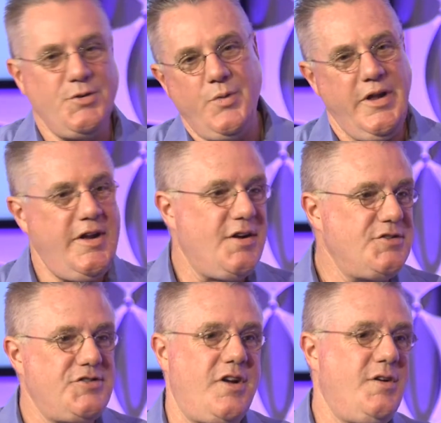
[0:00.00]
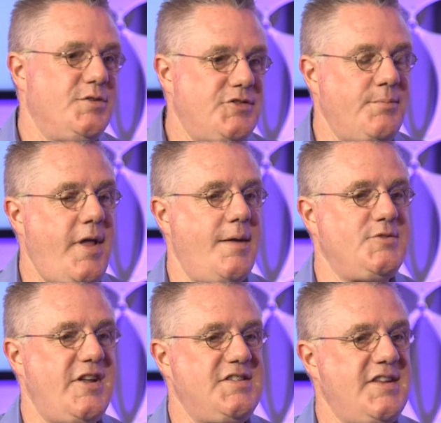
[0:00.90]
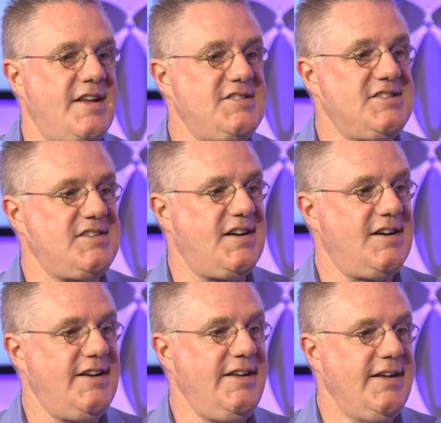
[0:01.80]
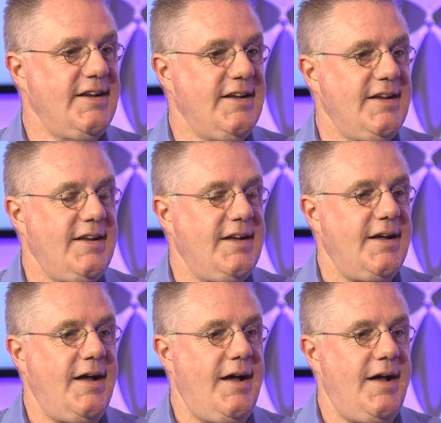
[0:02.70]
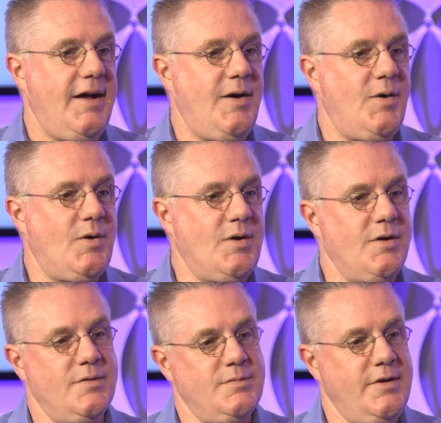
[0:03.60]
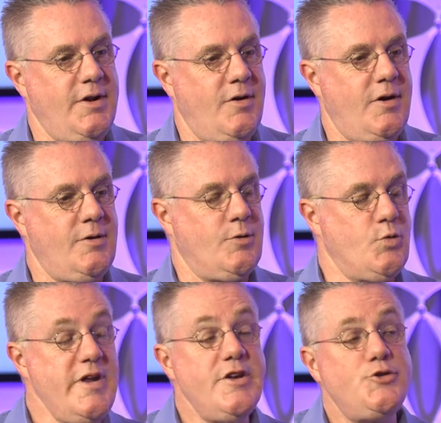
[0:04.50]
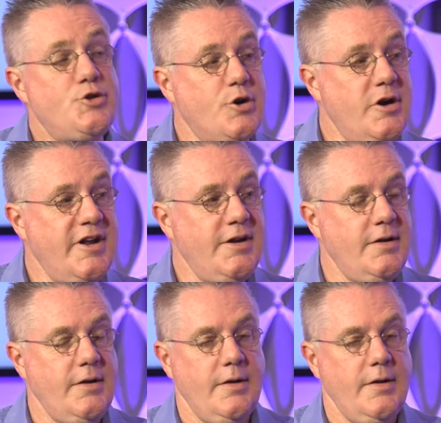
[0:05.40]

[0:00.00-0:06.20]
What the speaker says: a week or so, sometimes that's necessary, or a reassuring.